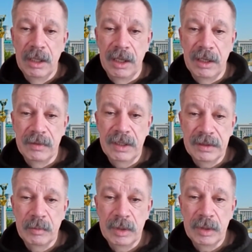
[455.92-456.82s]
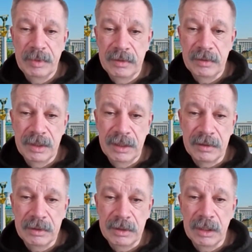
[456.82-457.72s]
And that will be the
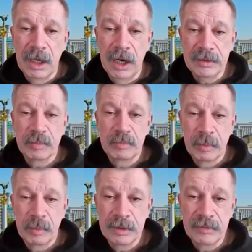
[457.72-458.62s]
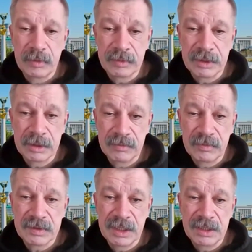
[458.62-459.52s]
real hot point for the
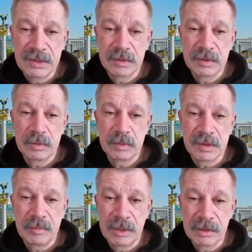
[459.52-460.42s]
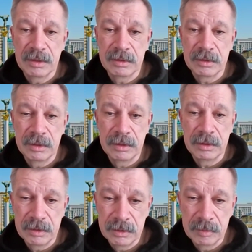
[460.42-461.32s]
conversations with
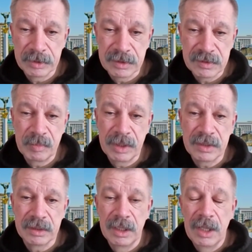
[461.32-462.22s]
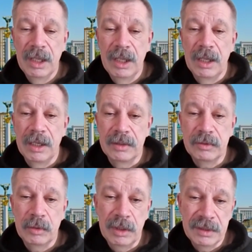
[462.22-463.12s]
American participation.
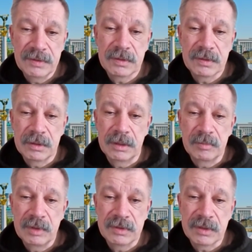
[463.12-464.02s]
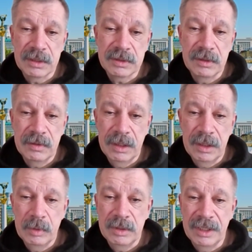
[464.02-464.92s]
And US administration,
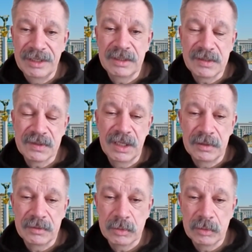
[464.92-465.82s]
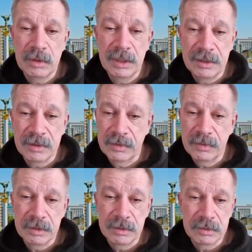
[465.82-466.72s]
they will understand sooner or later, I
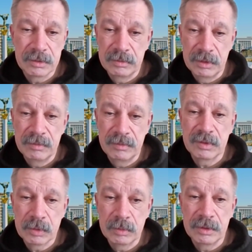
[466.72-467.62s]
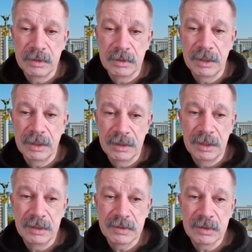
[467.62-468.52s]
think, even sooner, that
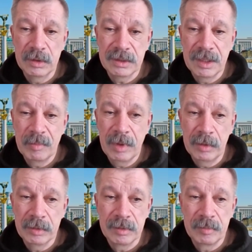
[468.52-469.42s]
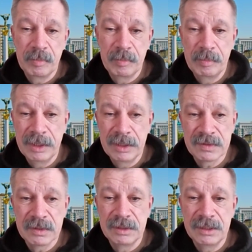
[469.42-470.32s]
it's not about
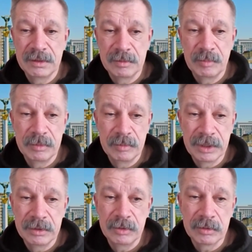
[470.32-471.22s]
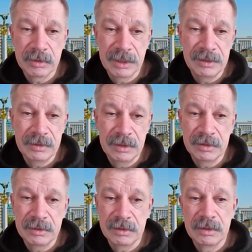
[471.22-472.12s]
peace deal between Ukraine
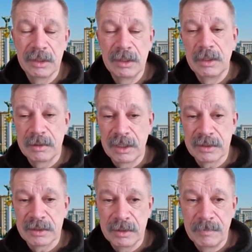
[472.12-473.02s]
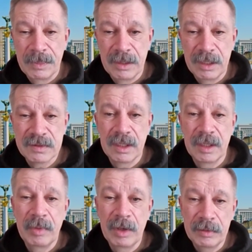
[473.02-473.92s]
and Russia. It's
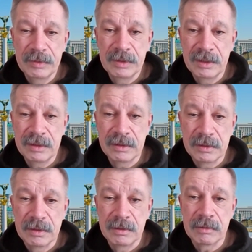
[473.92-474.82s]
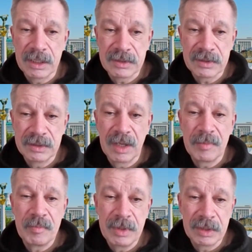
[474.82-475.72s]
about the Russian
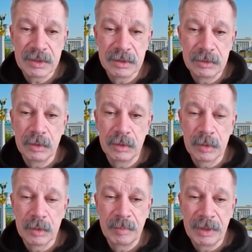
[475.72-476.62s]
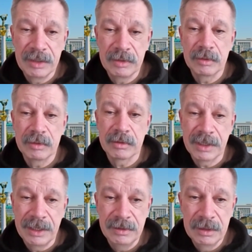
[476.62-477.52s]
ambition to occupy
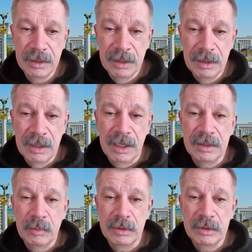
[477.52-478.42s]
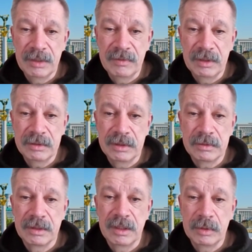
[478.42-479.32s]
Ukraine, and
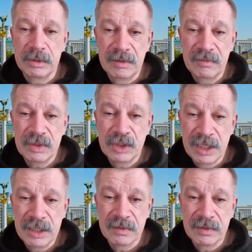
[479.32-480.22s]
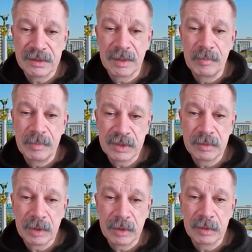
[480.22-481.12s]
they will never change that
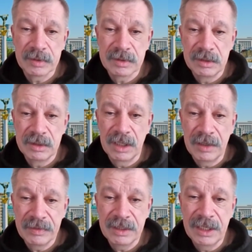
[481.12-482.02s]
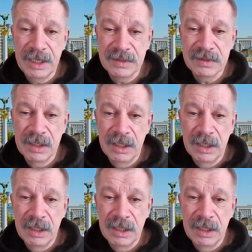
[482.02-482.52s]
ambition, because in other case,